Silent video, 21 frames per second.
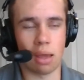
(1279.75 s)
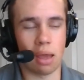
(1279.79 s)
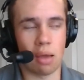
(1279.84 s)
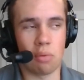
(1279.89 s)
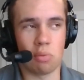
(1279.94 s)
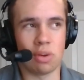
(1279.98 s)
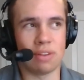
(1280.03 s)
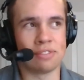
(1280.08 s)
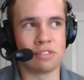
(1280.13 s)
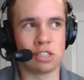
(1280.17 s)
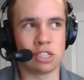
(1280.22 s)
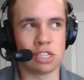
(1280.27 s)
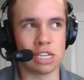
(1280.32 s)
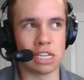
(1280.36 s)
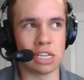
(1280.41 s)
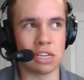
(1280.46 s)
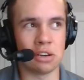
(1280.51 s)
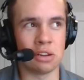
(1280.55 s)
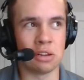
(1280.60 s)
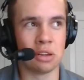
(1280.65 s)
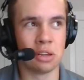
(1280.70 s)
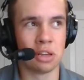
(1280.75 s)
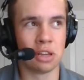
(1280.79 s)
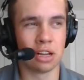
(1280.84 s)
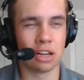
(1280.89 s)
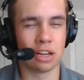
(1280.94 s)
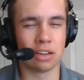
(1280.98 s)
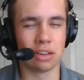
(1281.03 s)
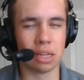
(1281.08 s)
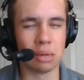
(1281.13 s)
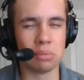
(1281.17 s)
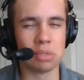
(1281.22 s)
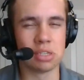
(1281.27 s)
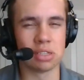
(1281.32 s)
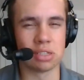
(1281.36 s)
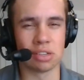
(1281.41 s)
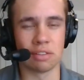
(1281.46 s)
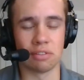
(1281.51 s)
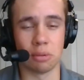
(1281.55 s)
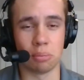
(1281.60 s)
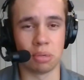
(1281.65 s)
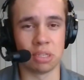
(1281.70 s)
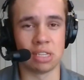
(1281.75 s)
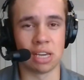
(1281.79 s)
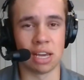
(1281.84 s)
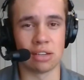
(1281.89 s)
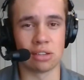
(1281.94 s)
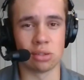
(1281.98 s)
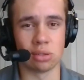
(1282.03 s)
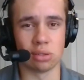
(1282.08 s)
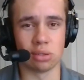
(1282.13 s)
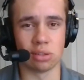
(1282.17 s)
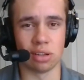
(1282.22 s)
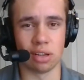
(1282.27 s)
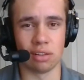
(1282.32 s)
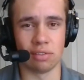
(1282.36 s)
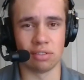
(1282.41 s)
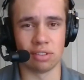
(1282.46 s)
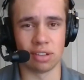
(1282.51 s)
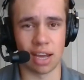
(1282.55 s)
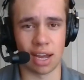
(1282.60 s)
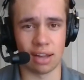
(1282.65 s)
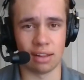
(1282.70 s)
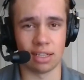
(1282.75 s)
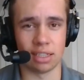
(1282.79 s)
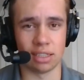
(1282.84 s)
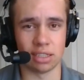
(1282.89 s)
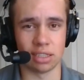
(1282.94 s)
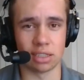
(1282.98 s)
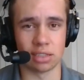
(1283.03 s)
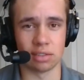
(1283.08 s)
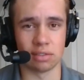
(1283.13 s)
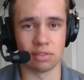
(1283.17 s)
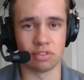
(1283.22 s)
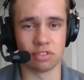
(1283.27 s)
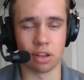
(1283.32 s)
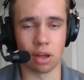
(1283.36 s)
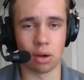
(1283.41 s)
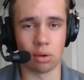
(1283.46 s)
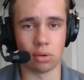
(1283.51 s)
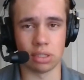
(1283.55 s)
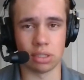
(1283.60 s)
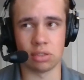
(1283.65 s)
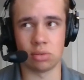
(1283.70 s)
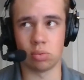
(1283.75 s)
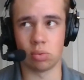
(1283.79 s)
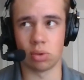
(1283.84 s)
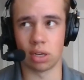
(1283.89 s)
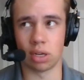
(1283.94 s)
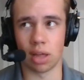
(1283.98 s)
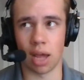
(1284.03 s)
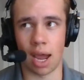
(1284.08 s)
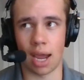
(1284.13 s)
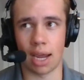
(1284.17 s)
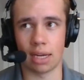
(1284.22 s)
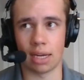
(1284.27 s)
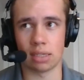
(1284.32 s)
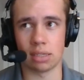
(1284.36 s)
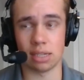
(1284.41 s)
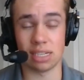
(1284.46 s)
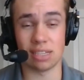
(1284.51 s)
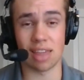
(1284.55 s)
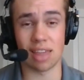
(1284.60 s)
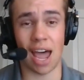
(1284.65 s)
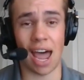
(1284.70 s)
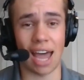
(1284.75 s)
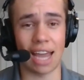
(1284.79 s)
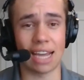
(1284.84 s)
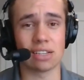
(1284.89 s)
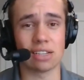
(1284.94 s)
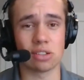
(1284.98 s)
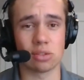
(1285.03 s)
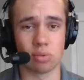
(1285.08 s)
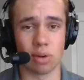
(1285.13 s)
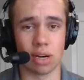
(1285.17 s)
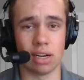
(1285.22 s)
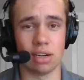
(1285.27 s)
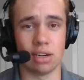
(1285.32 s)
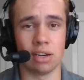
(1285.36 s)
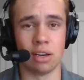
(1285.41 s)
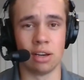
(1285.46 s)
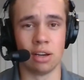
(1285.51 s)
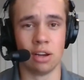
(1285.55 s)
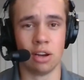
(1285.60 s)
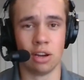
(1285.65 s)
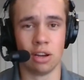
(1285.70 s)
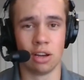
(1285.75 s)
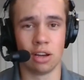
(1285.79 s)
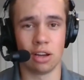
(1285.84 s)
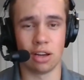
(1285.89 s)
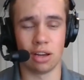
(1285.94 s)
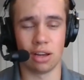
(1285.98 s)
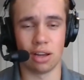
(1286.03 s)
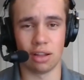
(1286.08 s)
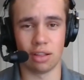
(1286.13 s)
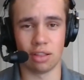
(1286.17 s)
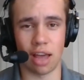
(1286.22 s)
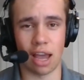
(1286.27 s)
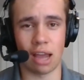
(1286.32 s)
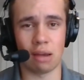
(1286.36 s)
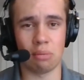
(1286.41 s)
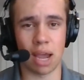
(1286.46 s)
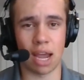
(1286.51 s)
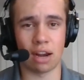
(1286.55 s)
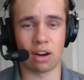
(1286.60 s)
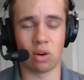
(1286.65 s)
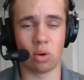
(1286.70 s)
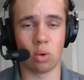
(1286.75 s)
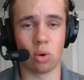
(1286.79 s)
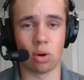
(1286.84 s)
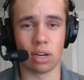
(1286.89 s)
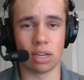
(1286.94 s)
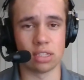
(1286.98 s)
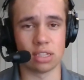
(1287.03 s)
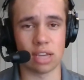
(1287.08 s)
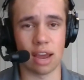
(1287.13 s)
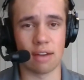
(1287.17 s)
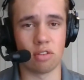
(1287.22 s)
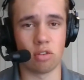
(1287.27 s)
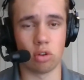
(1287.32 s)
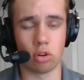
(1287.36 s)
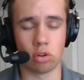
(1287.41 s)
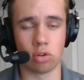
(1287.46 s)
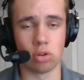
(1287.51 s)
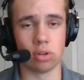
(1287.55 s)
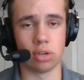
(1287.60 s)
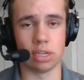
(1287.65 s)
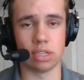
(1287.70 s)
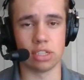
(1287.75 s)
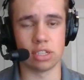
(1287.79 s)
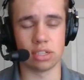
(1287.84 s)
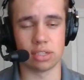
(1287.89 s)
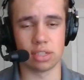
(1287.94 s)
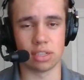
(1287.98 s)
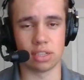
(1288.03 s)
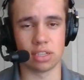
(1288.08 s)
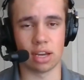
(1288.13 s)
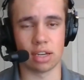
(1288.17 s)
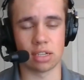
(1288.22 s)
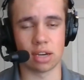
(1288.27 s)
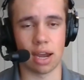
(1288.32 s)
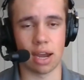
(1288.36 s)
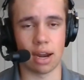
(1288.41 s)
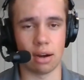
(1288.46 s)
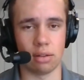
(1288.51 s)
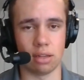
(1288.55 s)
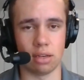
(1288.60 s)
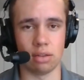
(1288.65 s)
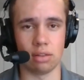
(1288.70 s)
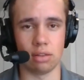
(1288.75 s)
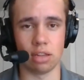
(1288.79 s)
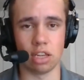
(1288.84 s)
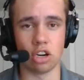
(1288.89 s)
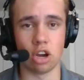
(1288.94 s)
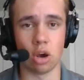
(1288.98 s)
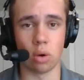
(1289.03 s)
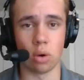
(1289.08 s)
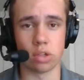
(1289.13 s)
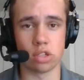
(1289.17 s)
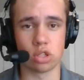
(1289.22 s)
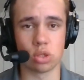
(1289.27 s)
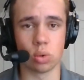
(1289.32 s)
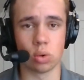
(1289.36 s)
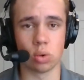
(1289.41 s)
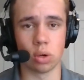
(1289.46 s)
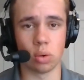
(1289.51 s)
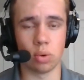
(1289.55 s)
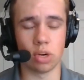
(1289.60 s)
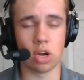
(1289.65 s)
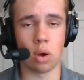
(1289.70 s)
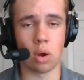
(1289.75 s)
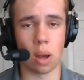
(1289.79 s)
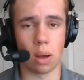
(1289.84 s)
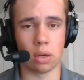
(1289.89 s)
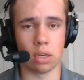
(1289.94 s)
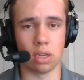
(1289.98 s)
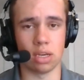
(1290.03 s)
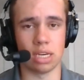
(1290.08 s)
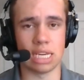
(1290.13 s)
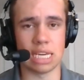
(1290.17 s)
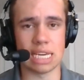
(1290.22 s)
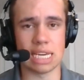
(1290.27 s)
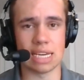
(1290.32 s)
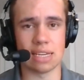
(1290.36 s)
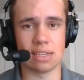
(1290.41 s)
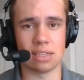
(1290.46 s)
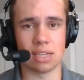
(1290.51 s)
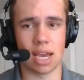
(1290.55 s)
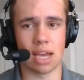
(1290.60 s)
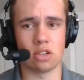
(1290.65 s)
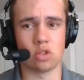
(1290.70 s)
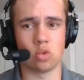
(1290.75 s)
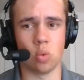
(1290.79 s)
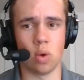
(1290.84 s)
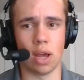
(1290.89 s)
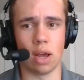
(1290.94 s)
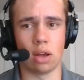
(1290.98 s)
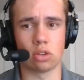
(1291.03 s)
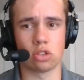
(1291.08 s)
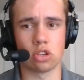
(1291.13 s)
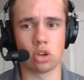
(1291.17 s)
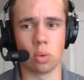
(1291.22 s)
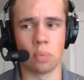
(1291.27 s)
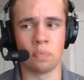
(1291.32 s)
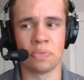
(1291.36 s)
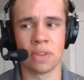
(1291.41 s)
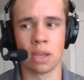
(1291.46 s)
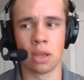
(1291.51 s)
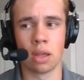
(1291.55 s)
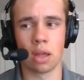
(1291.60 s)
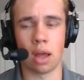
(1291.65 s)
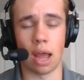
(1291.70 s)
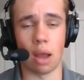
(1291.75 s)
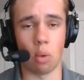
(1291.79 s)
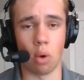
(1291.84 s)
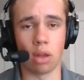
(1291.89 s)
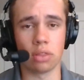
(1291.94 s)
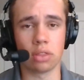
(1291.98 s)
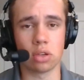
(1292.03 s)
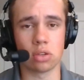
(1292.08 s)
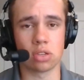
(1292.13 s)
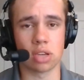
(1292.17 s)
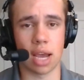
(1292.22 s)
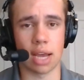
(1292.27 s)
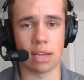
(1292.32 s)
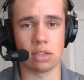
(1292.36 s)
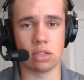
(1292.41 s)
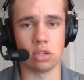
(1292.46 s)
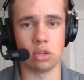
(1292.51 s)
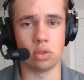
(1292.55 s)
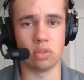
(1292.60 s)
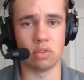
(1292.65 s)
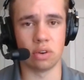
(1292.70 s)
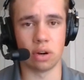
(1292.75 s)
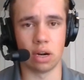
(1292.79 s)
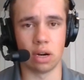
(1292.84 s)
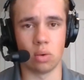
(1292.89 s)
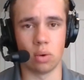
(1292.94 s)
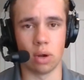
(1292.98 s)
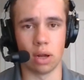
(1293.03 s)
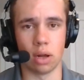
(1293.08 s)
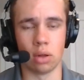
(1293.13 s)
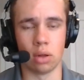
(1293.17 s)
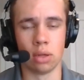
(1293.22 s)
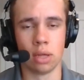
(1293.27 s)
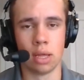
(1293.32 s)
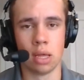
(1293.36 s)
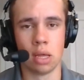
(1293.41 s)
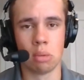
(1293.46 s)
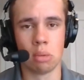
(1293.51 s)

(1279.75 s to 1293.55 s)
And we've seen glimpses of the potential of a guy like Justin Flo. He's one of the highest, he's the highest rated linebacker Oregon's ever recruited, just a touch higher than Noah Sewell. And we know how good he is as well. So I want those guys to do very well.